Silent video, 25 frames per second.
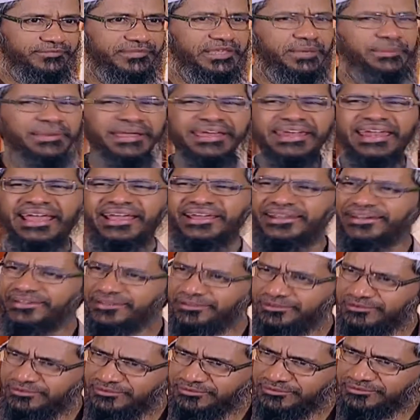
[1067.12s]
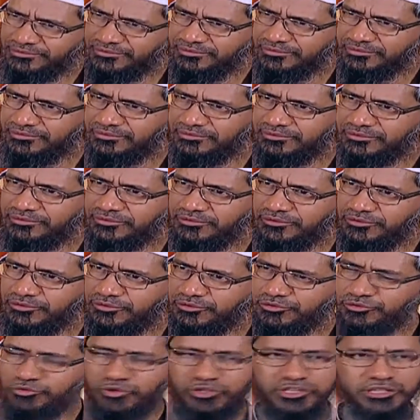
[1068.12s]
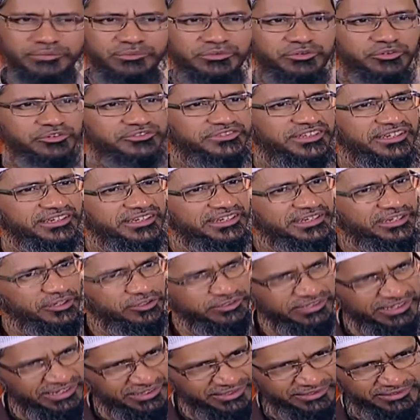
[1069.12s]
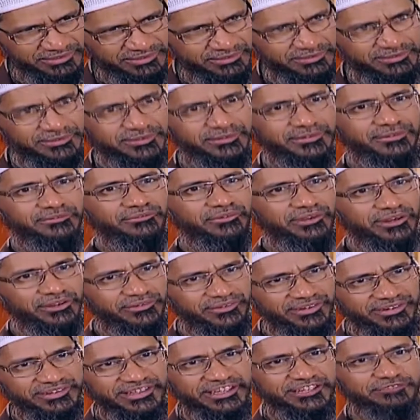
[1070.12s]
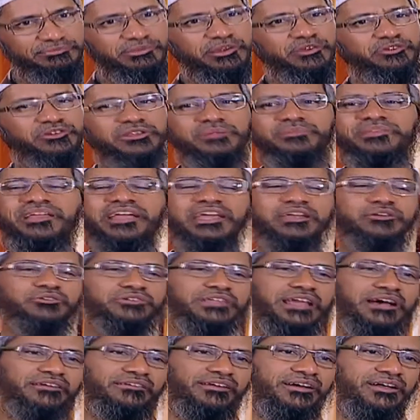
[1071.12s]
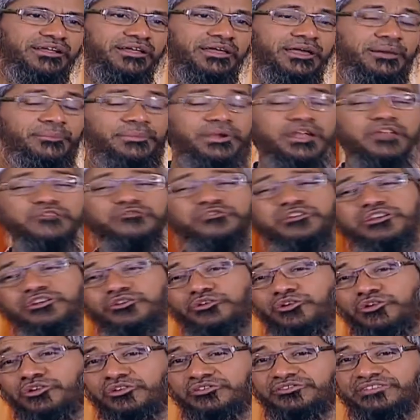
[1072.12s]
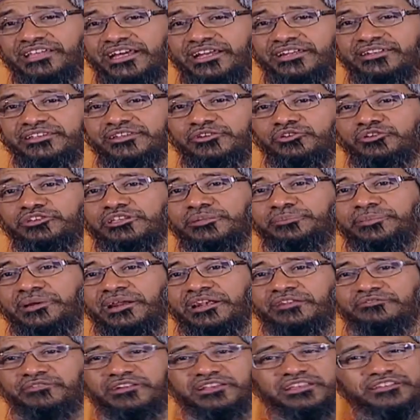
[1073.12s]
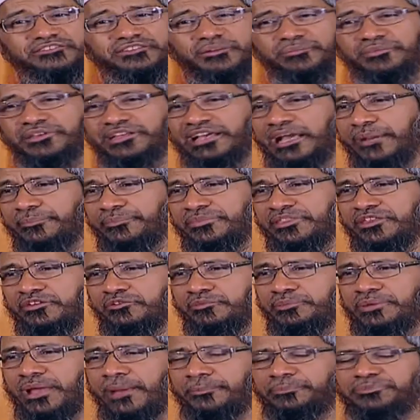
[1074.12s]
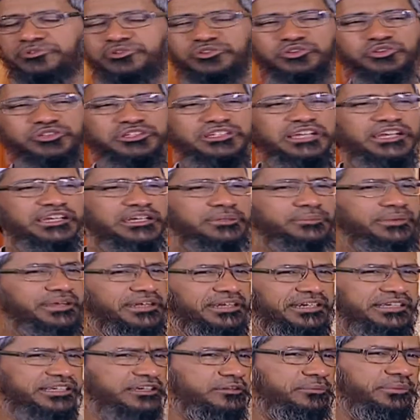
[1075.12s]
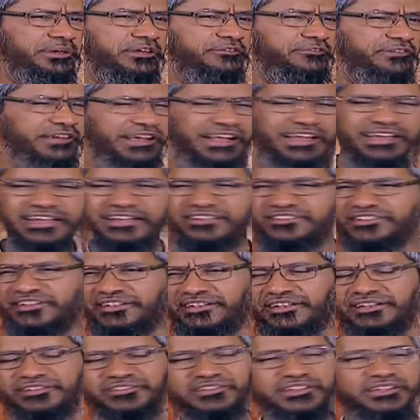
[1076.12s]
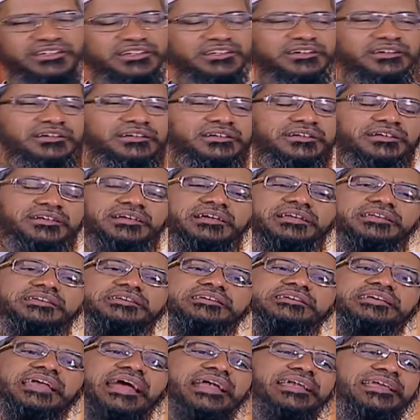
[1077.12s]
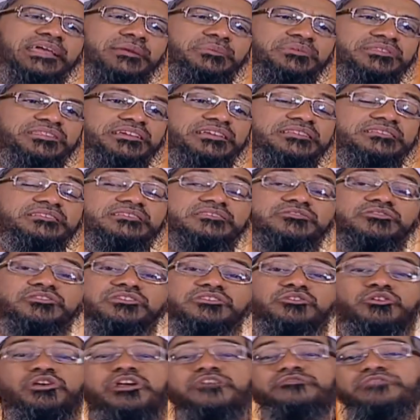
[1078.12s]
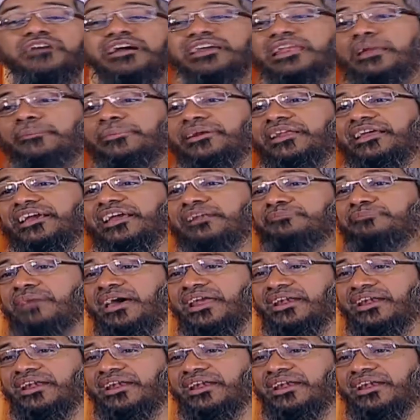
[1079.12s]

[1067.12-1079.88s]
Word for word: They may get angry. Throw them into gussa Whatever it is, explain to them, they can do dawa. But if she knows that, you know, the parents, well, that something happens, it will be absolutely detrimental, it will be difficult, etc., etc., she can keep it secret. She would say, okay, fine, I better get